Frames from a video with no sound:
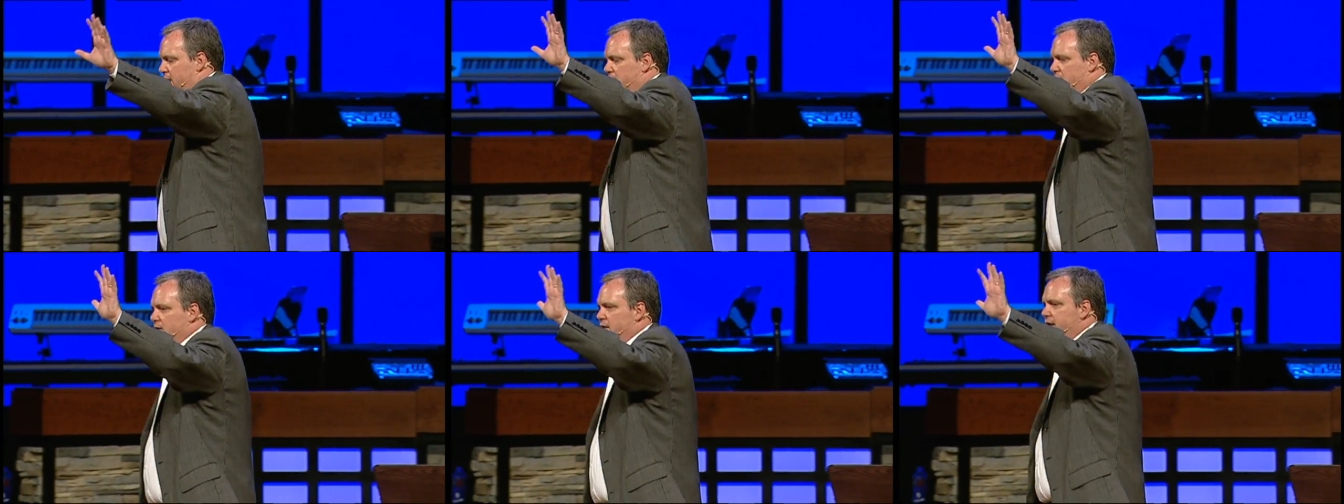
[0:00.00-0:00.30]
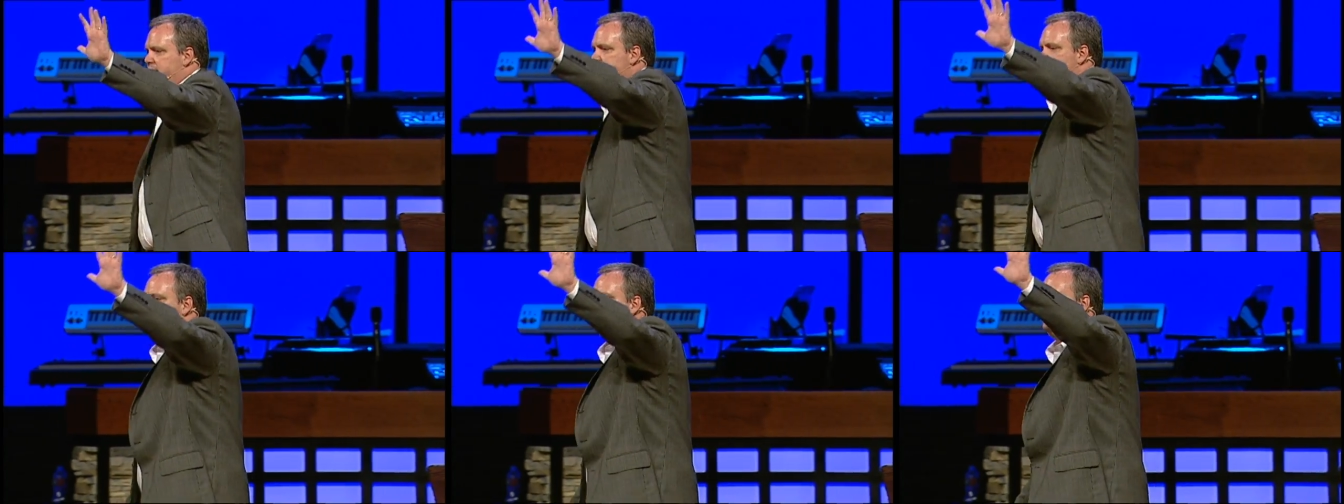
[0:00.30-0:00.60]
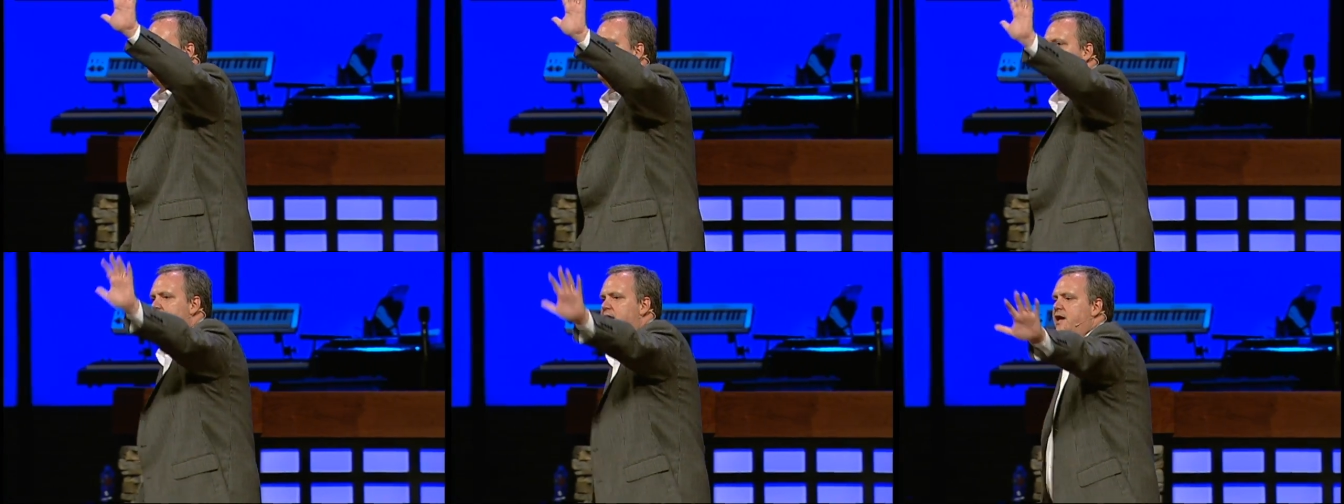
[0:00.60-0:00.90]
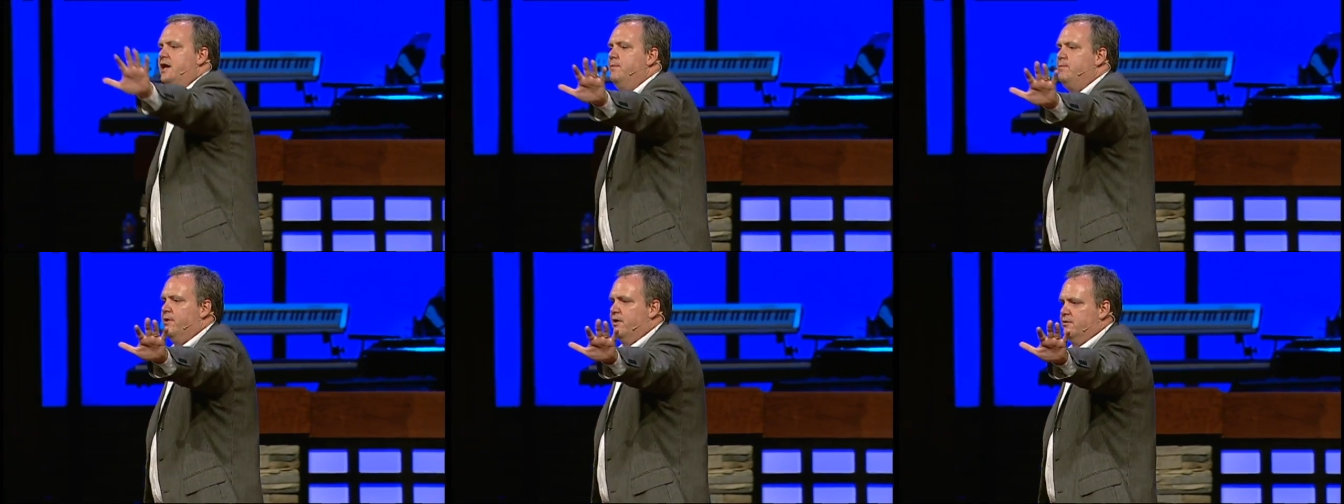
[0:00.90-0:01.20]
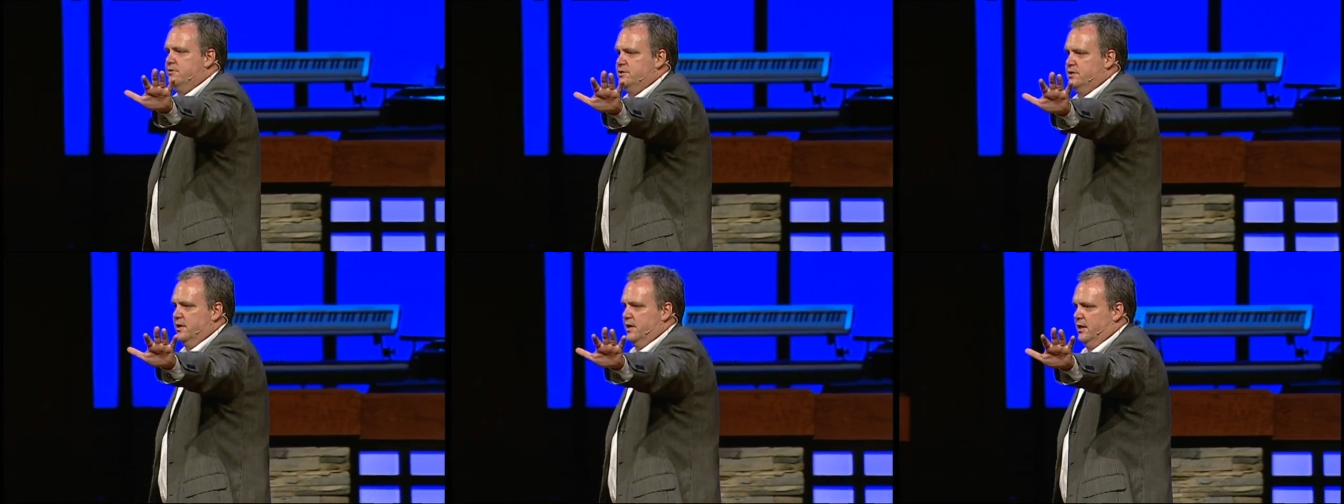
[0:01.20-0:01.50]
least needy
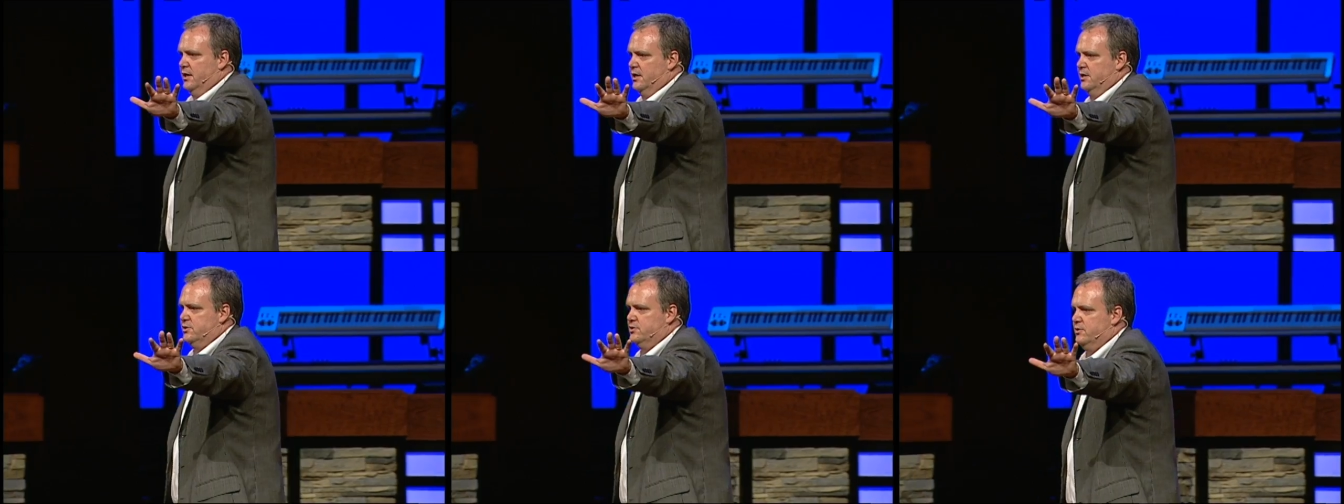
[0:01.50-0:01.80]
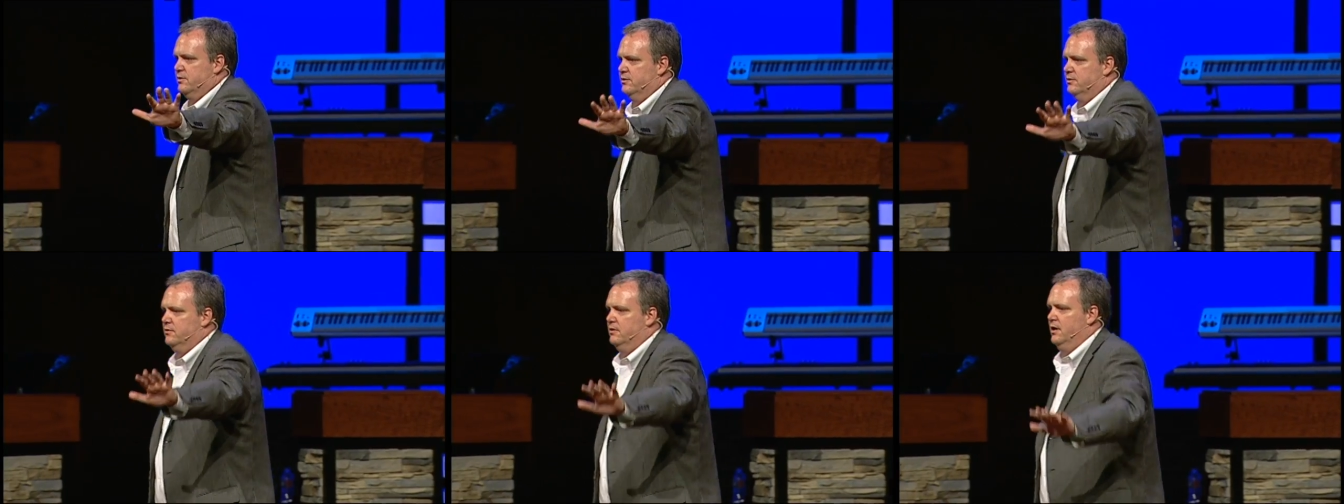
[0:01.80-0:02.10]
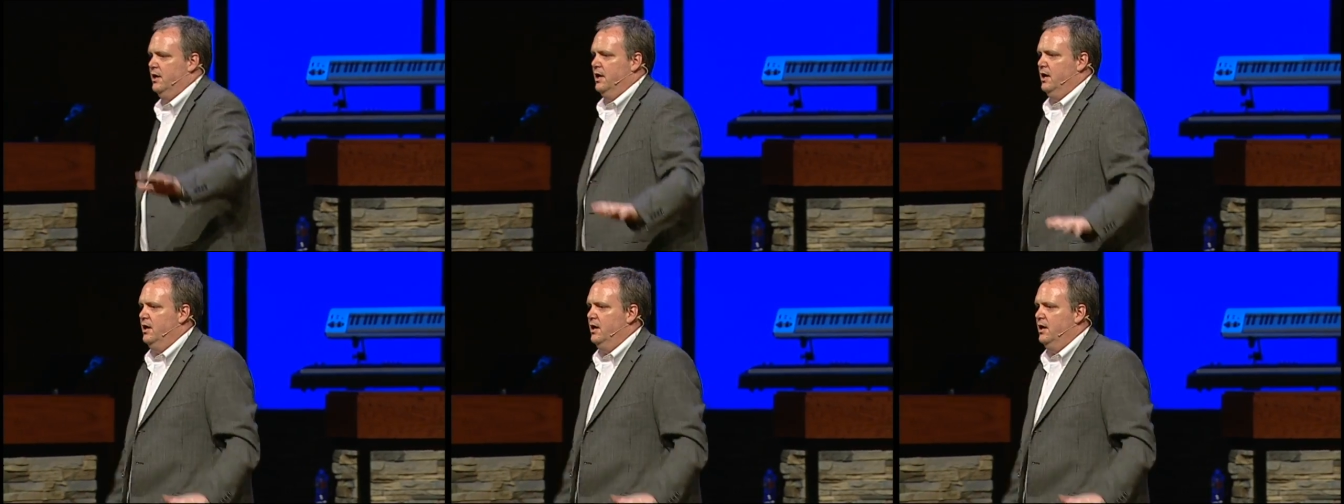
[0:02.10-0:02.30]
person in Israel.